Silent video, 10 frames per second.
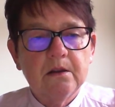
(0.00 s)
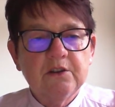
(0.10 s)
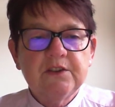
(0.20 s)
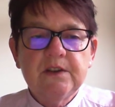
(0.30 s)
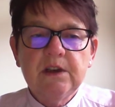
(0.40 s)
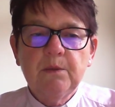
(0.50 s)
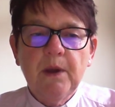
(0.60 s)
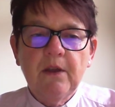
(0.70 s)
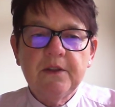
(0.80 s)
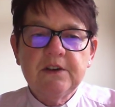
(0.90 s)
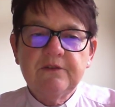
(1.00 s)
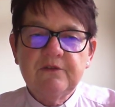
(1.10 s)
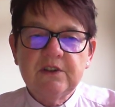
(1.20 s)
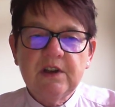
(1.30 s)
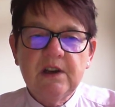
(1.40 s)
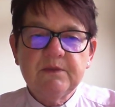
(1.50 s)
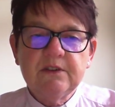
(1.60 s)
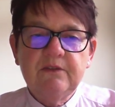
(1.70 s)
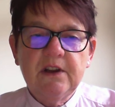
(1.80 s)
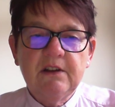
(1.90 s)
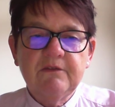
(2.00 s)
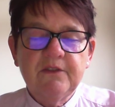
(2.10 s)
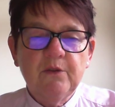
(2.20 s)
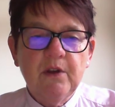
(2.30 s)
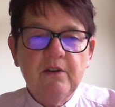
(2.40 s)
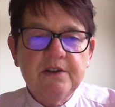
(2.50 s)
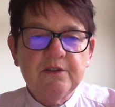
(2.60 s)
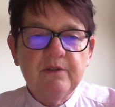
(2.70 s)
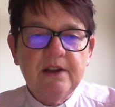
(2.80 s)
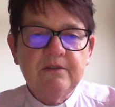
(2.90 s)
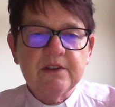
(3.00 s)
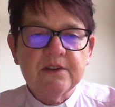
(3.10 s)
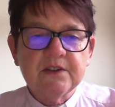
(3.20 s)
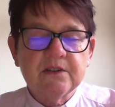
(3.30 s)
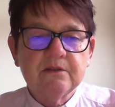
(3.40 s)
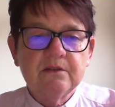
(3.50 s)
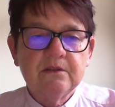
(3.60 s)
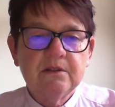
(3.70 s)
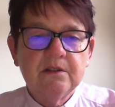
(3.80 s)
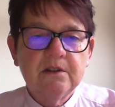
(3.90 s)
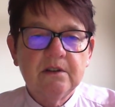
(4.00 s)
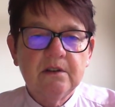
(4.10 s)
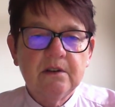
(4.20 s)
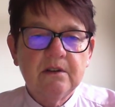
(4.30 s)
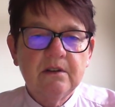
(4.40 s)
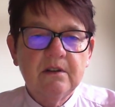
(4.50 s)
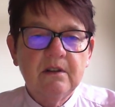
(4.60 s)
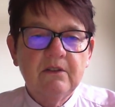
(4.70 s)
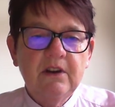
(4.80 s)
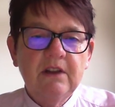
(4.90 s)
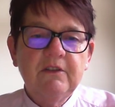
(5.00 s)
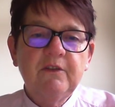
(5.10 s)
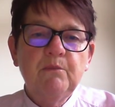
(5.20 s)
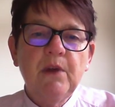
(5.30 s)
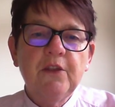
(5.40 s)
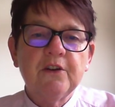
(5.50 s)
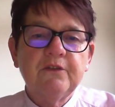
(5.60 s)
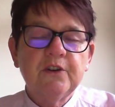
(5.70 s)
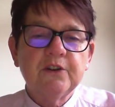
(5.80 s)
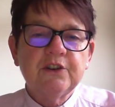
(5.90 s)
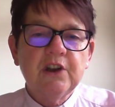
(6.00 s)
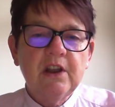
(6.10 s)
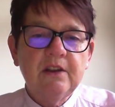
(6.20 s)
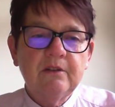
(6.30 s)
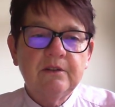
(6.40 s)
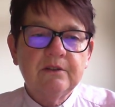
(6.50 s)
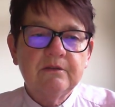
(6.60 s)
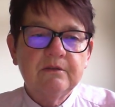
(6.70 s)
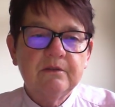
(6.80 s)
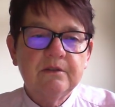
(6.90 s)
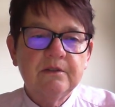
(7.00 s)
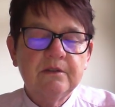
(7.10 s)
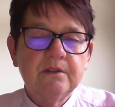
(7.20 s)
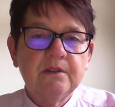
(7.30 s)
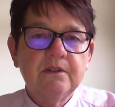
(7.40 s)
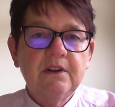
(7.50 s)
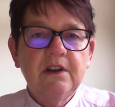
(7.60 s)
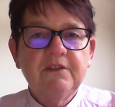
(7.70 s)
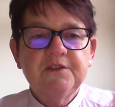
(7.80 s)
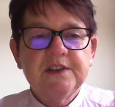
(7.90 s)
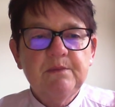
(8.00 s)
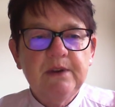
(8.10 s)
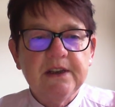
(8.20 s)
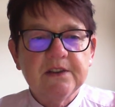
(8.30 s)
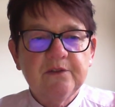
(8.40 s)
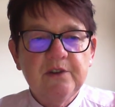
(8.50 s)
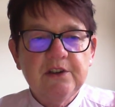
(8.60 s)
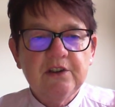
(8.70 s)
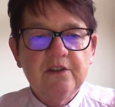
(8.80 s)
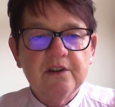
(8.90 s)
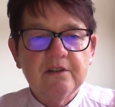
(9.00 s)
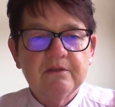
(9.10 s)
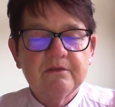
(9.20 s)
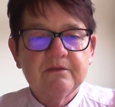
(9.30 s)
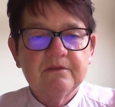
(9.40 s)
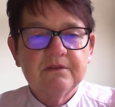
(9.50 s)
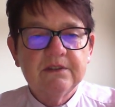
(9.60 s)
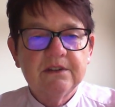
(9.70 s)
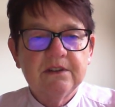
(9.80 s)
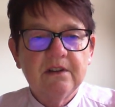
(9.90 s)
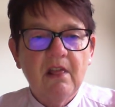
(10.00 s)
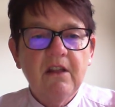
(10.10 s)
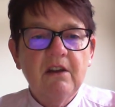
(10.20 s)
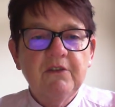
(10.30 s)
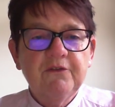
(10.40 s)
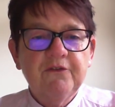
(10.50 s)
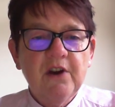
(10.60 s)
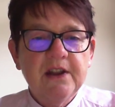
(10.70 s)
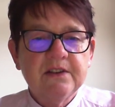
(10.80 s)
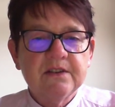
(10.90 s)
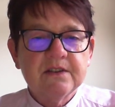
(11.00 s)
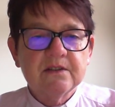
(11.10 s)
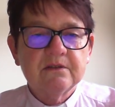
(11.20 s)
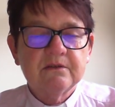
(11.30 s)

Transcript: Just think about the different types of love that there is around us. The love of a mother for her child. The love of siblings for each other. The love of friends.